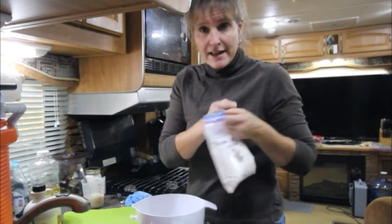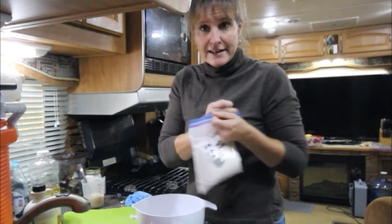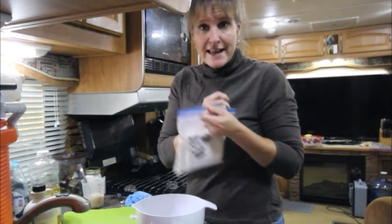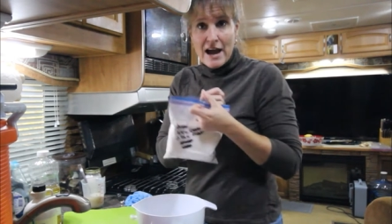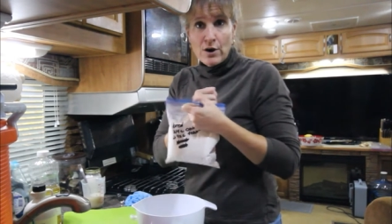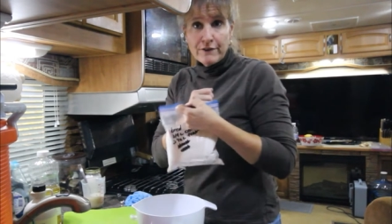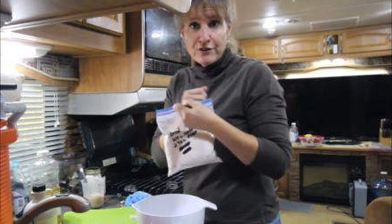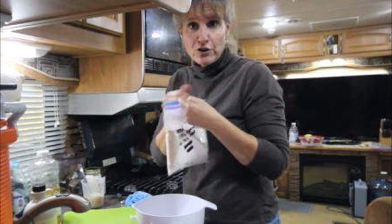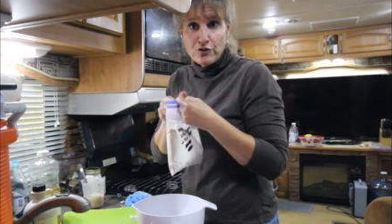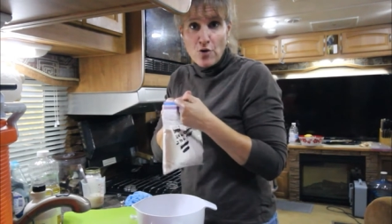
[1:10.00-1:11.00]
Now, if
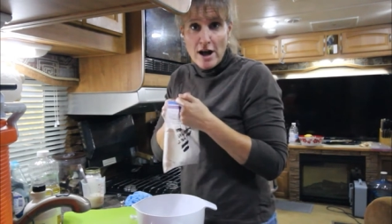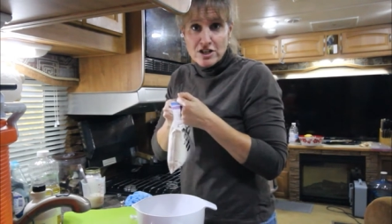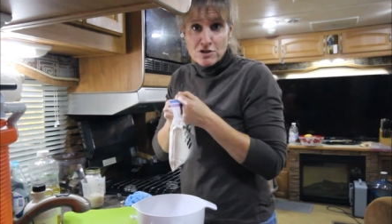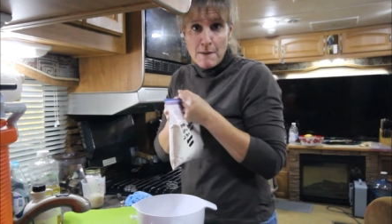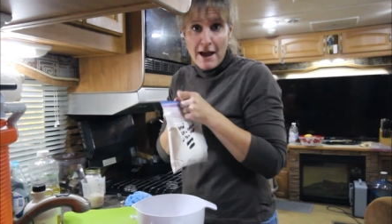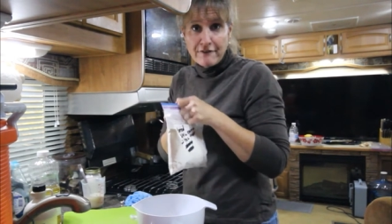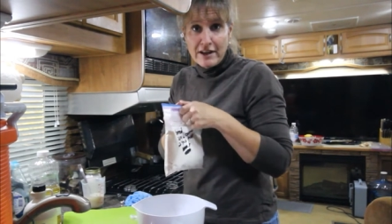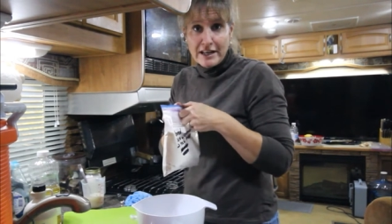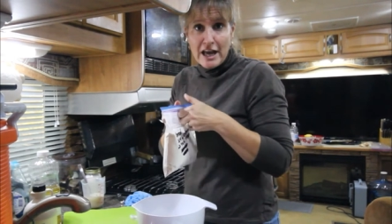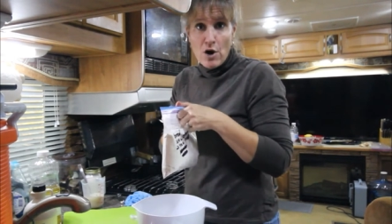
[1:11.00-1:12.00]
you've watched my
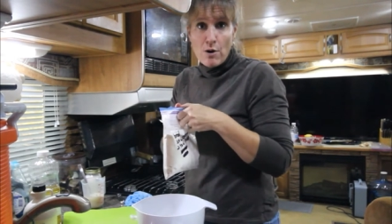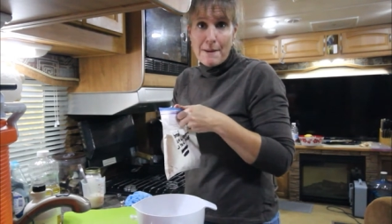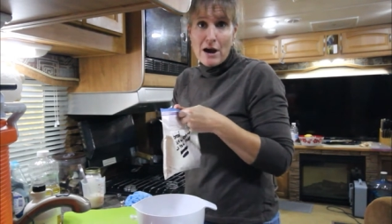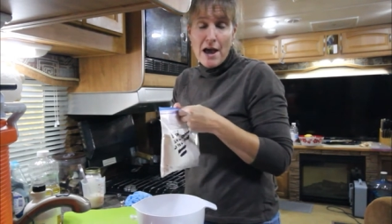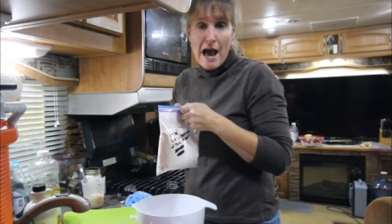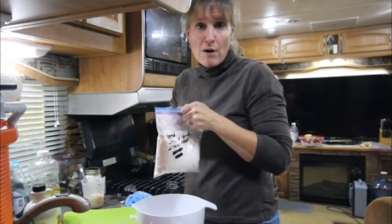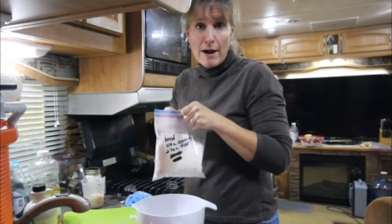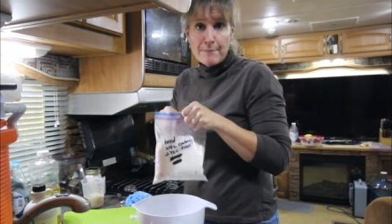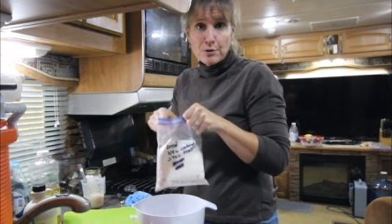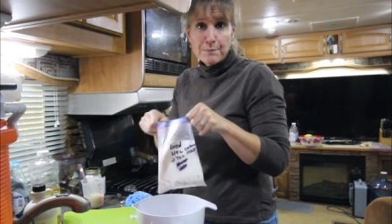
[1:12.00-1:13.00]
video about how
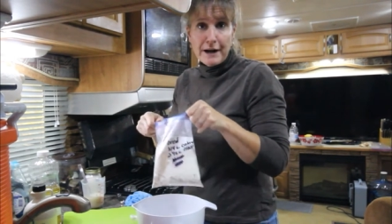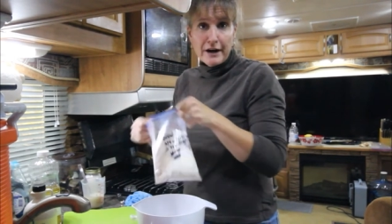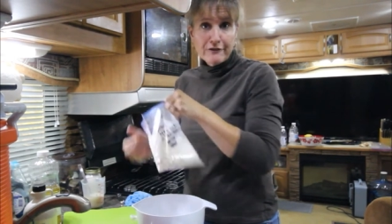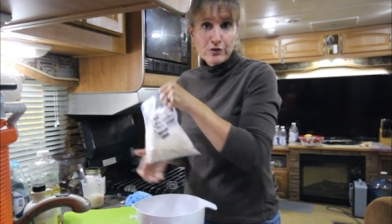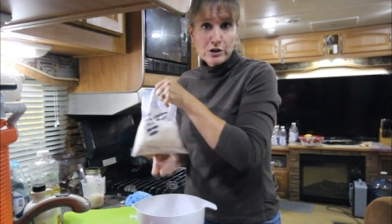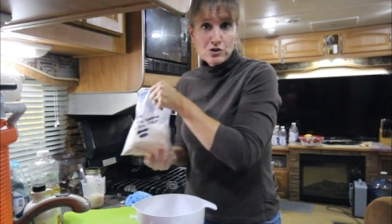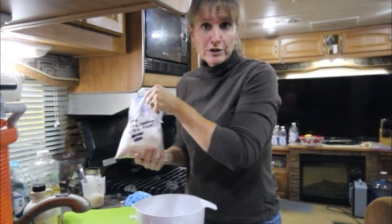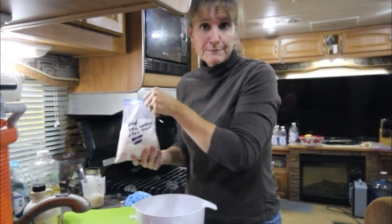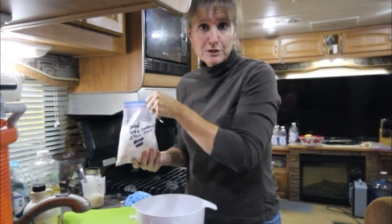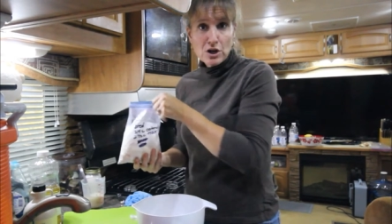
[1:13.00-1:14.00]
I prepare for a
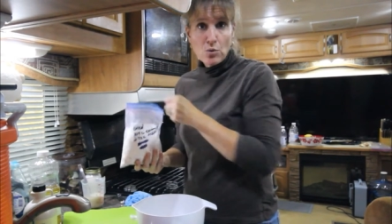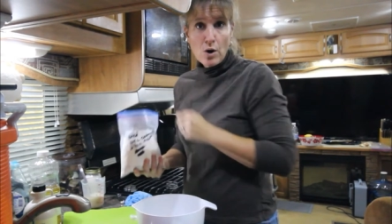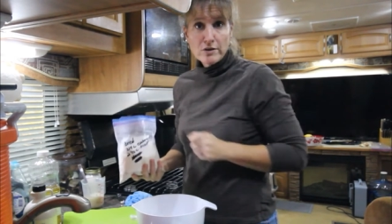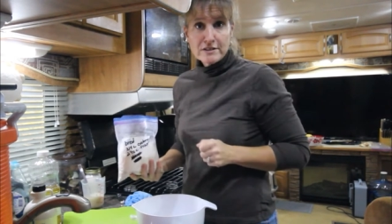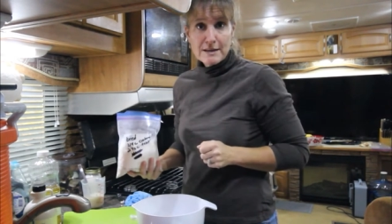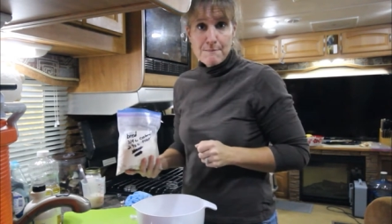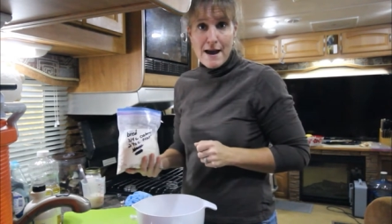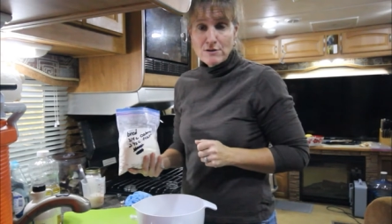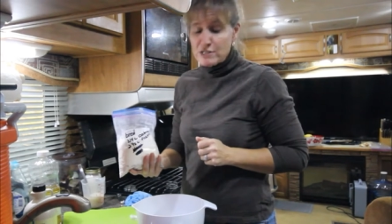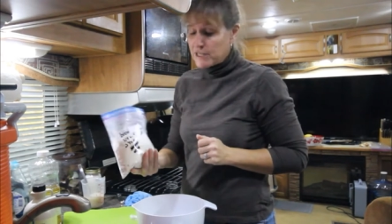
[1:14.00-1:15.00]
trip to Kowalski
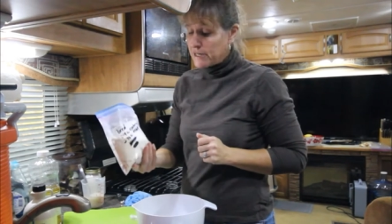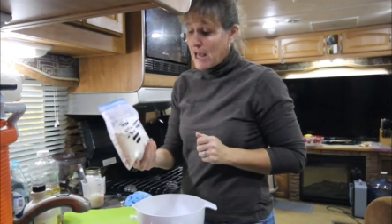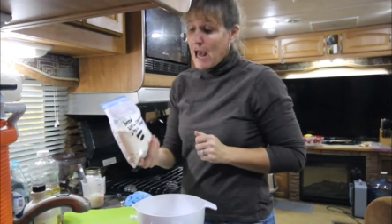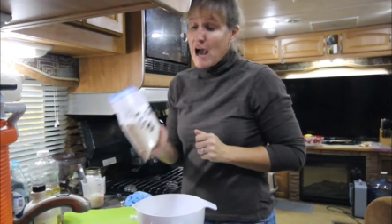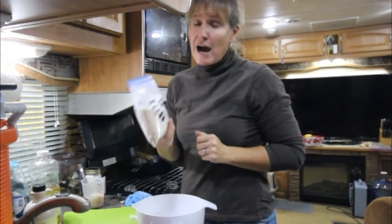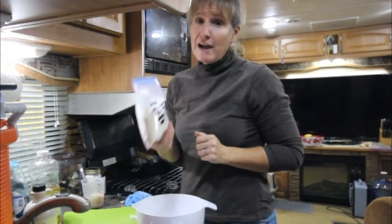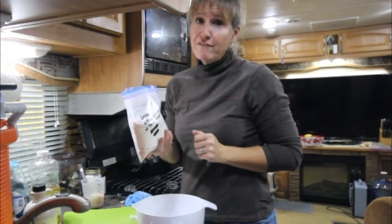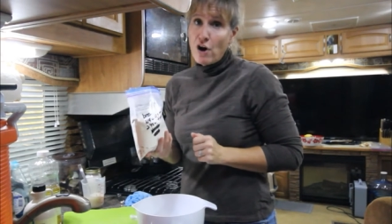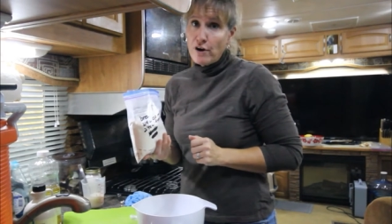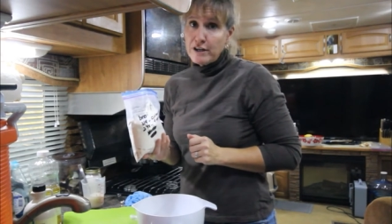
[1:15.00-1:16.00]
Mountain, I've
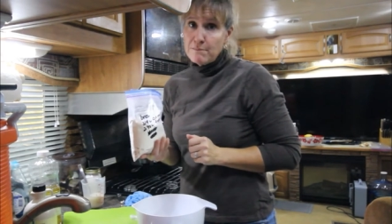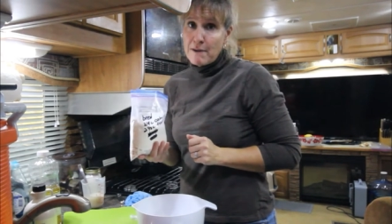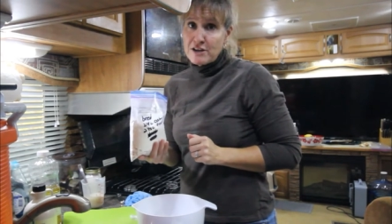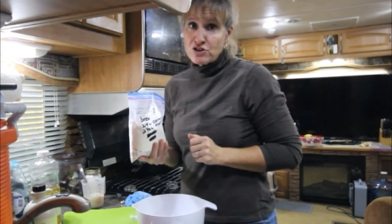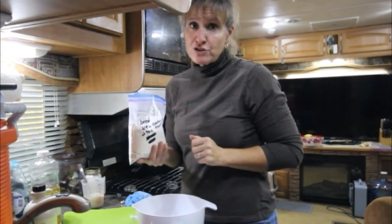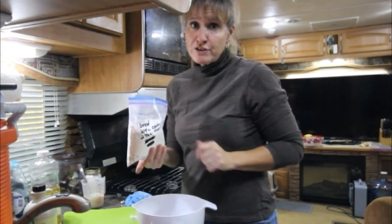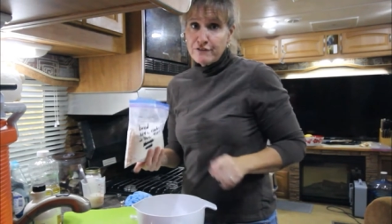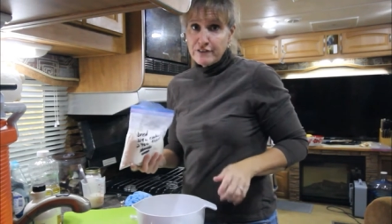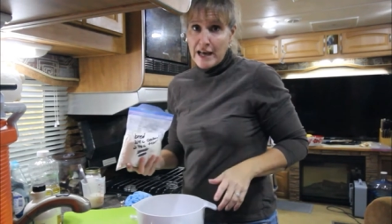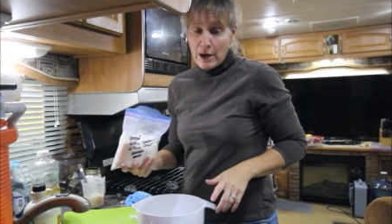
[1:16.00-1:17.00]
already measured the
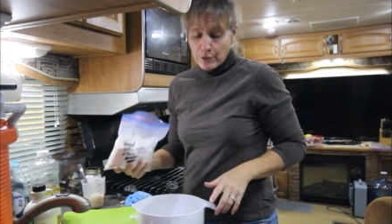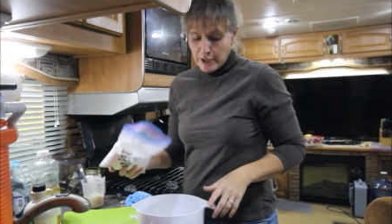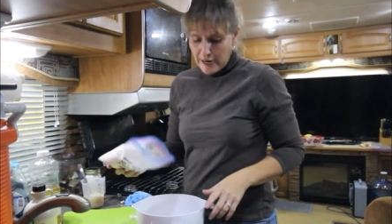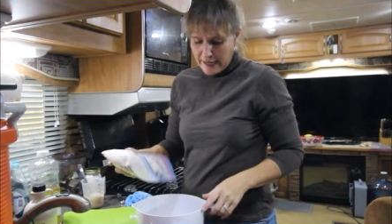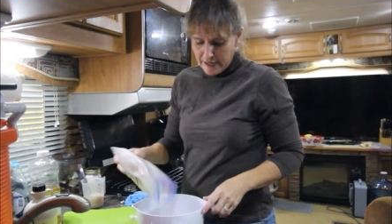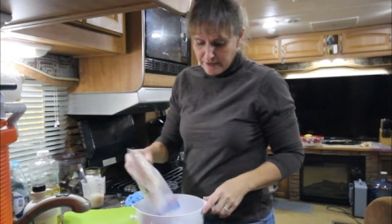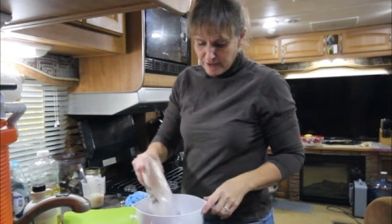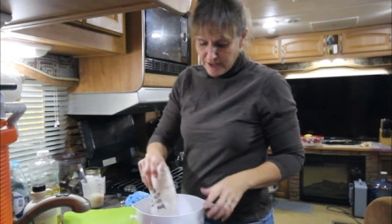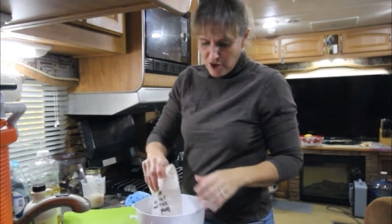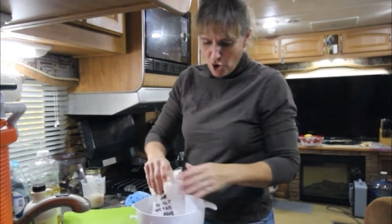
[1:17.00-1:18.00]
flour and
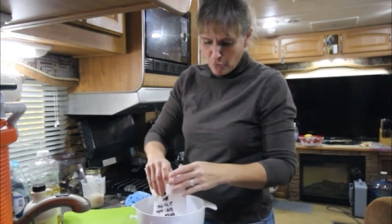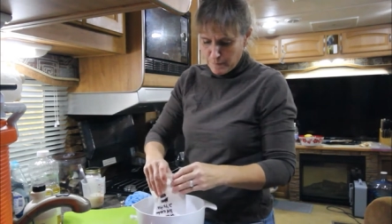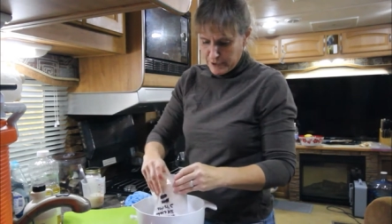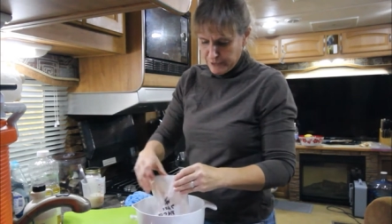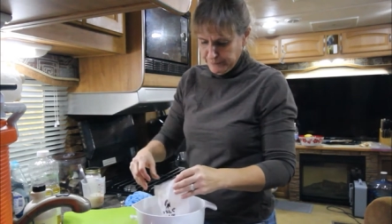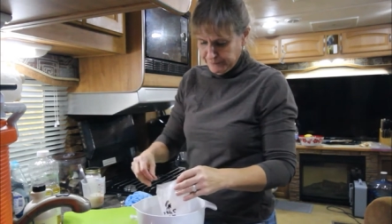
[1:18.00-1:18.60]
the oatmeal.